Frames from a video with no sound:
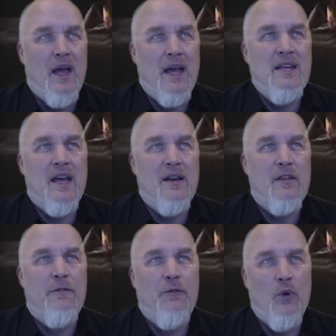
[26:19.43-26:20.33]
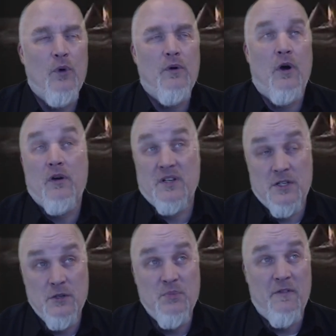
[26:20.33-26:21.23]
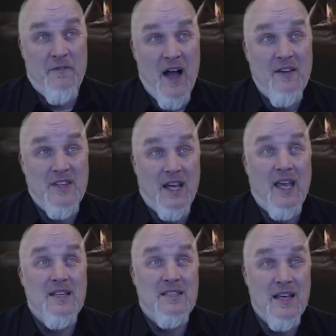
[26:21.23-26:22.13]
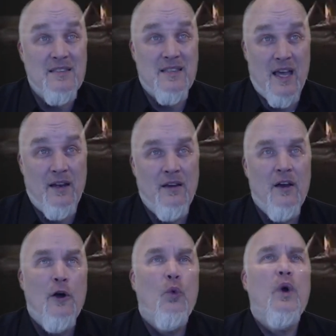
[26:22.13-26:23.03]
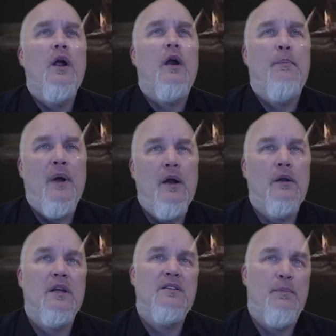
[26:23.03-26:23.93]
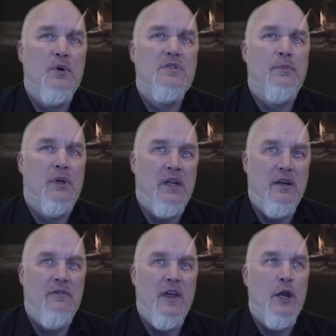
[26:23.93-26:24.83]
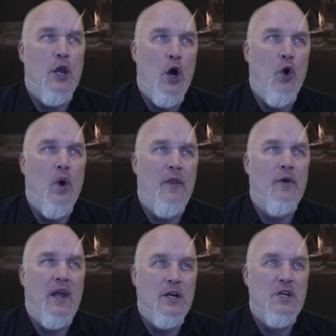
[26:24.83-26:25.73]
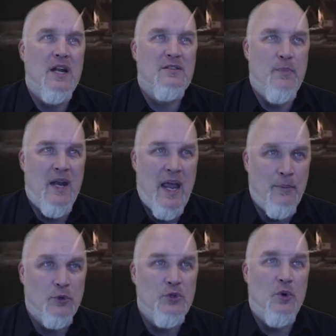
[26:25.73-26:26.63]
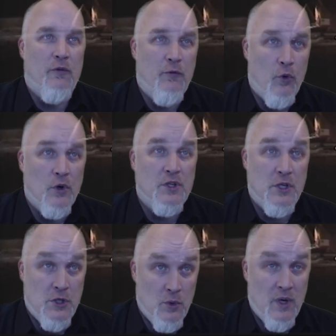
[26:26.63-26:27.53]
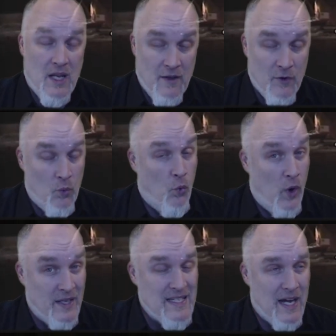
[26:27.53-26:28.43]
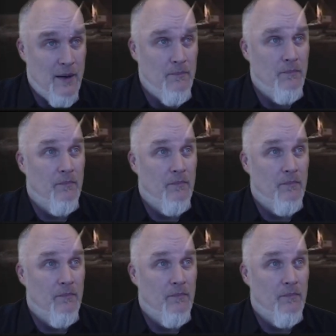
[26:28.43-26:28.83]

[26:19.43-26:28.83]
And yet in the 5 decades since then, we are apparently supposed to believe that no other nation has been able to afford to do it even one time?